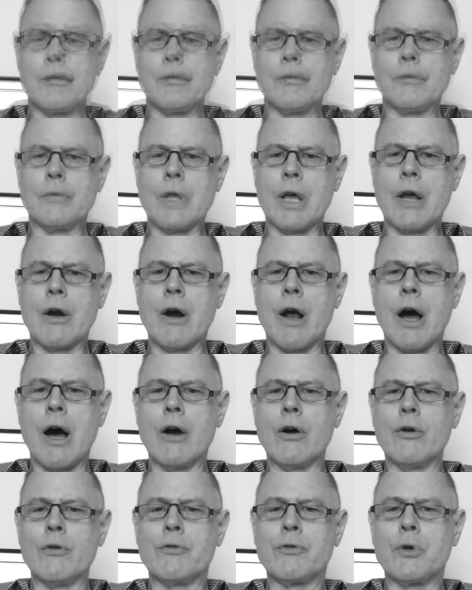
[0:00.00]
There
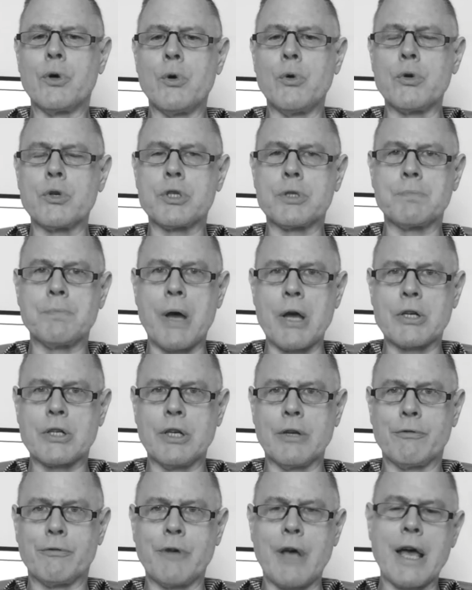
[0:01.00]
are of course
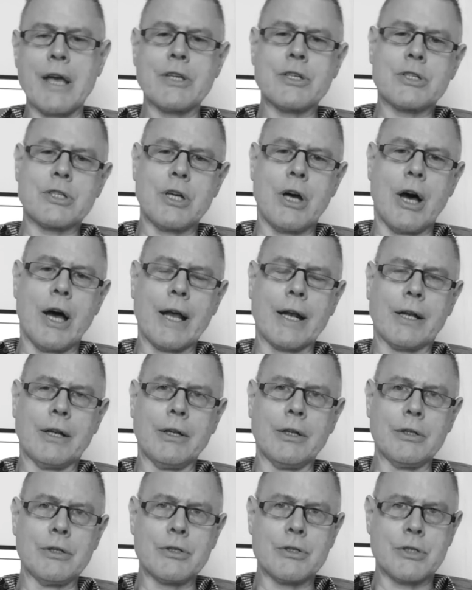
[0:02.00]
special effects,
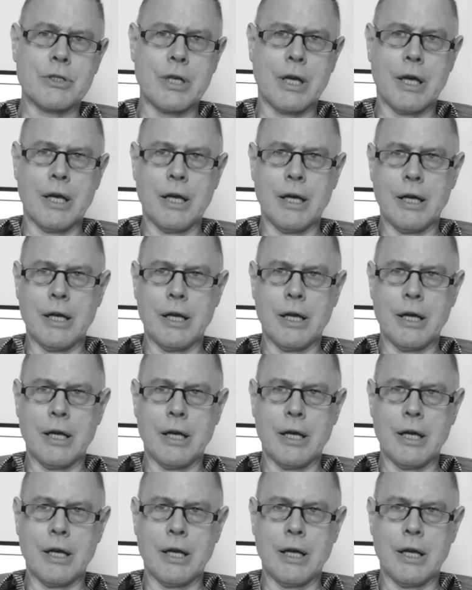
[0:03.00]
titles,